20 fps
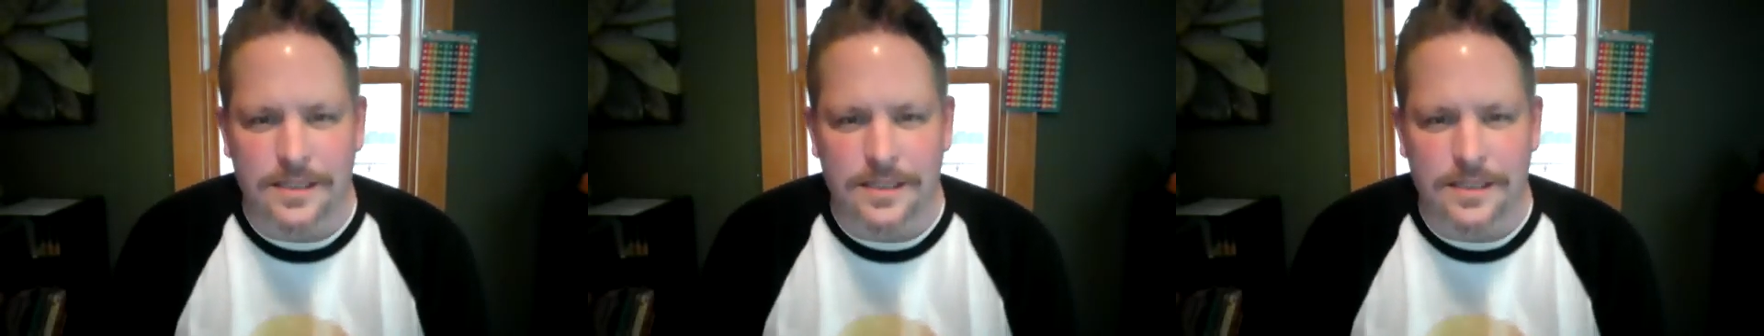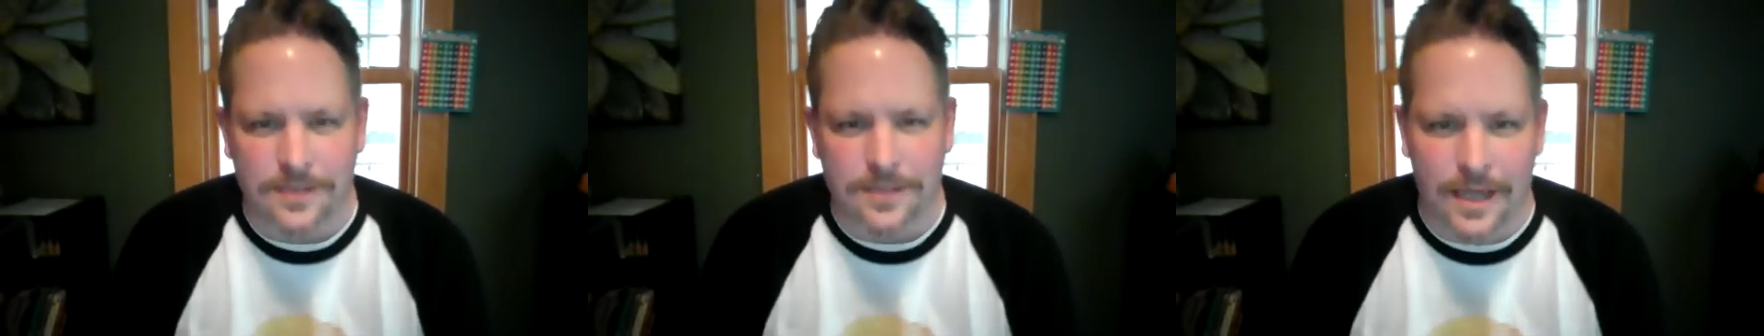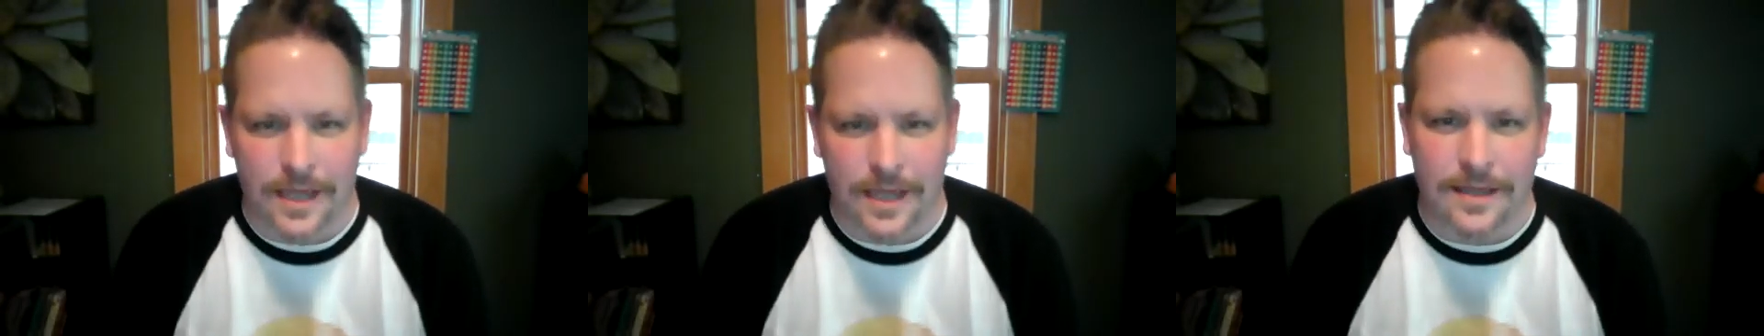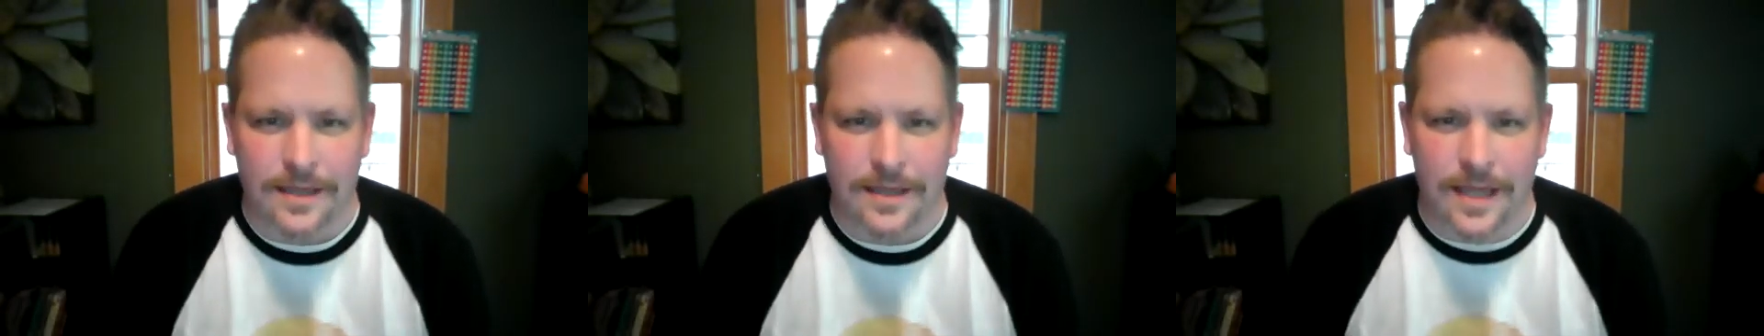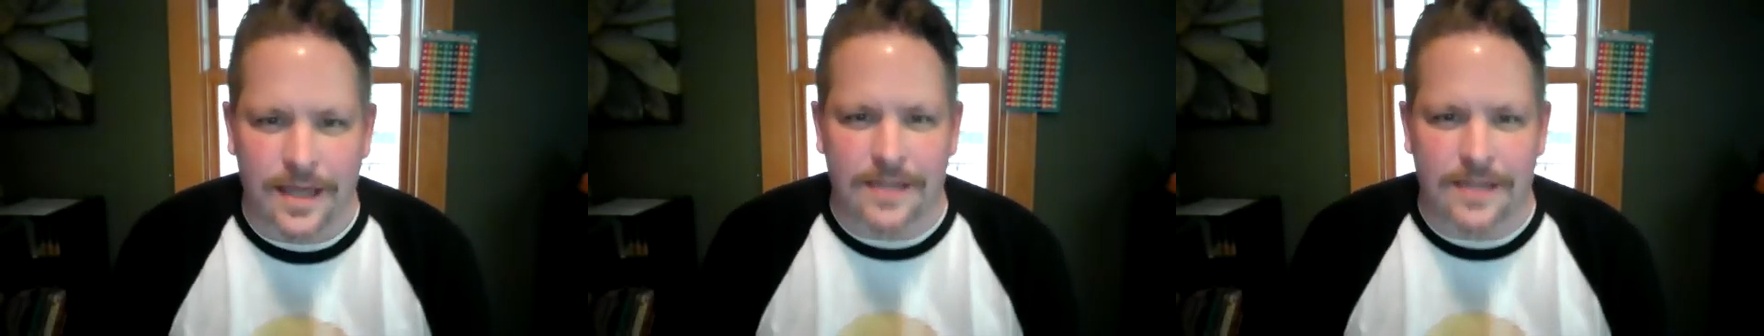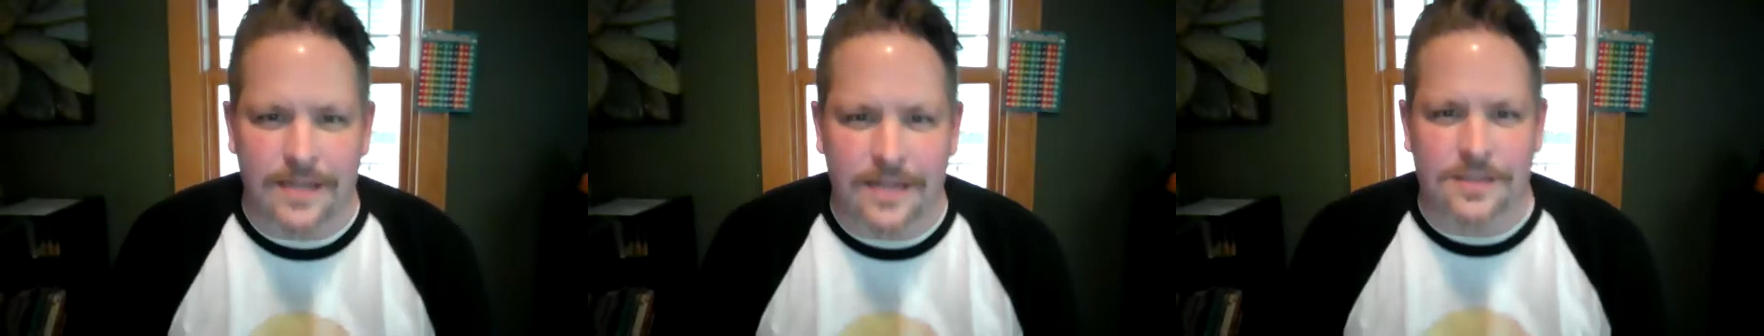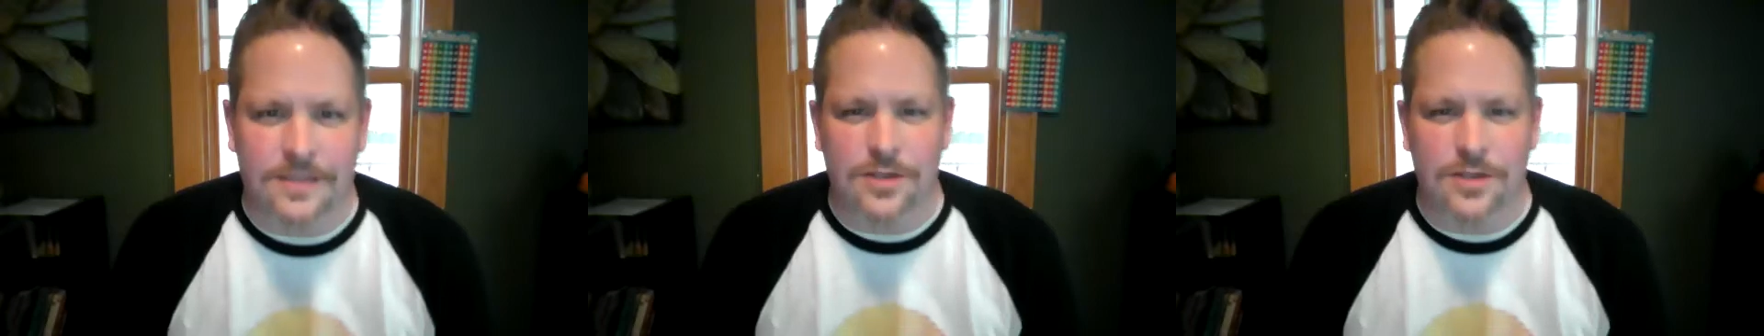So yeah, Lady
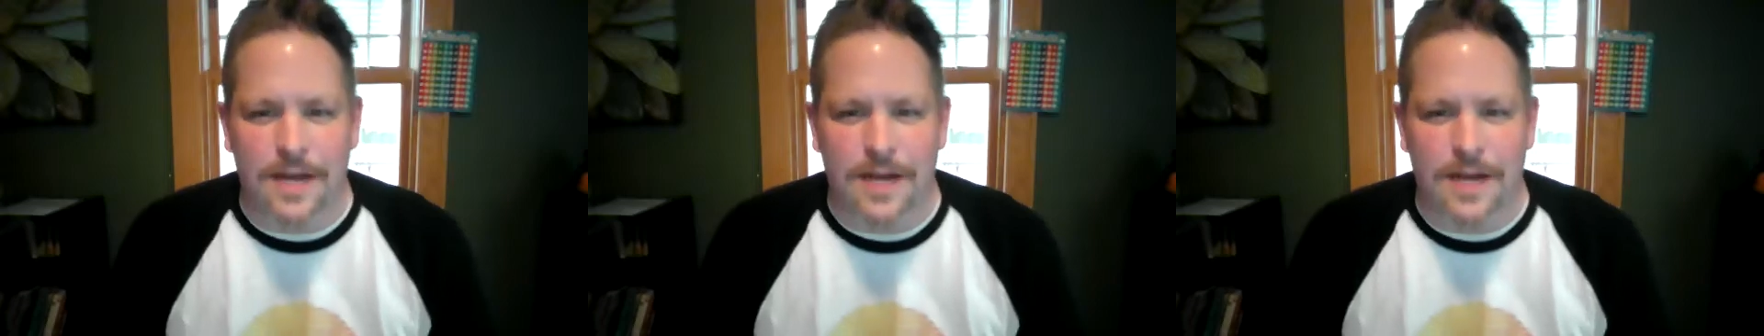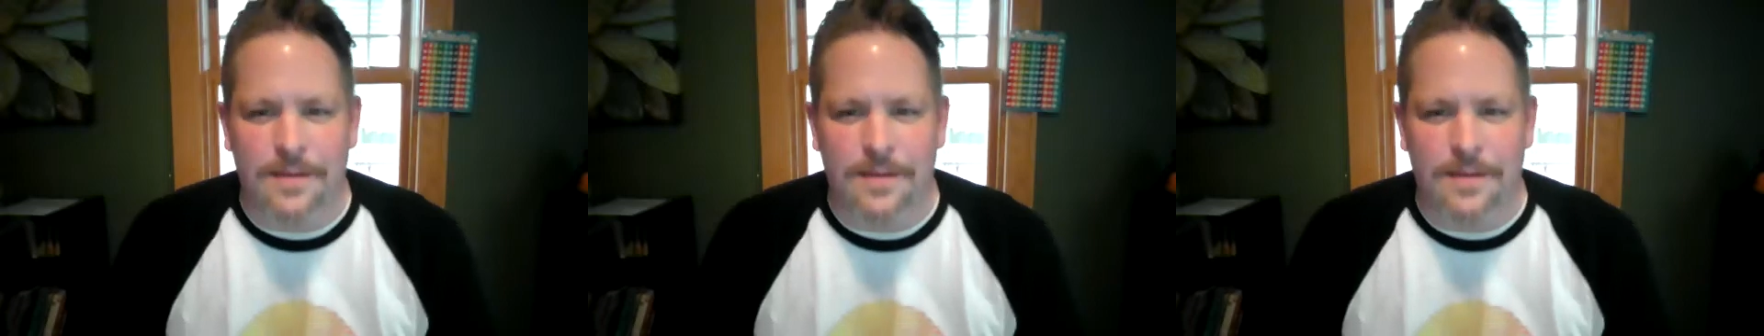and the Tramp